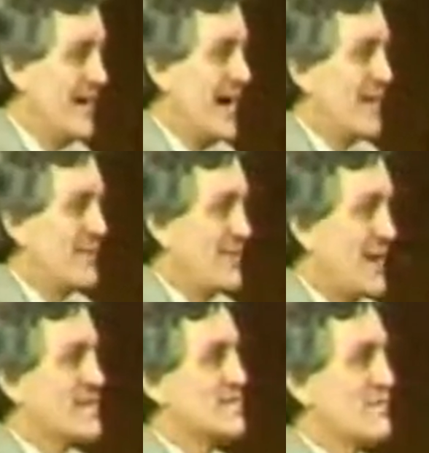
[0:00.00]
And
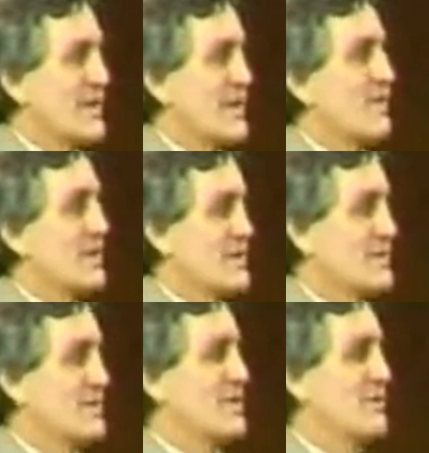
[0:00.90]
that's when he wants
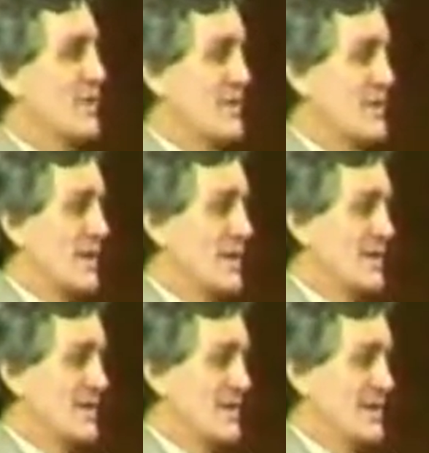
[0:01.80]
you to reach out.